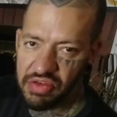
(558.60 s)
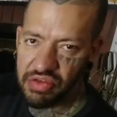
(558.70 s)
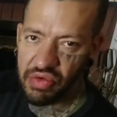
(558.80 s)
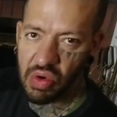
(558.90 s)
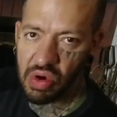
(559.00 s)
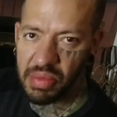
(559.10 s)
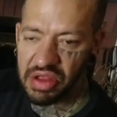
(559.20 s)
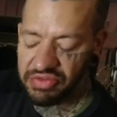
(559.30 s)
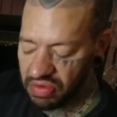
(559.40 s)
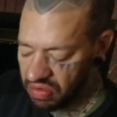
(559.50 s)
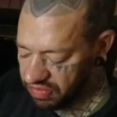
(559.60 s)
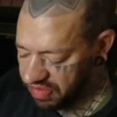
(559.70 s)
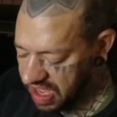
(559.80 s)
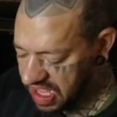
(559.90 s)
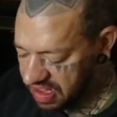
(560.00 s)
sore muscles,
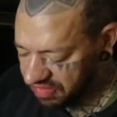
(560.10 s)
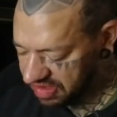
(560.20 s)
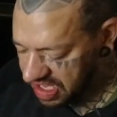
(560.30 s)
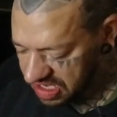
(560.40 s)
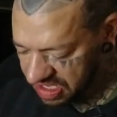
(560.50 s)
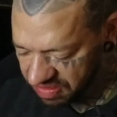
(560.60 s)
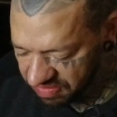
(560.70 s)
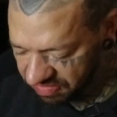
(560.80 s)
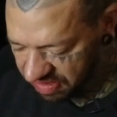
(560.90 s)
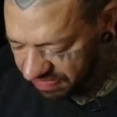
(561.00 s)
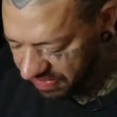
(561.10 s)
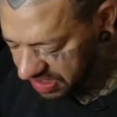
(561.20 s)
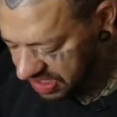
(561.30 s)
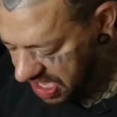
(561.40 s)
hands, tendons, stuff like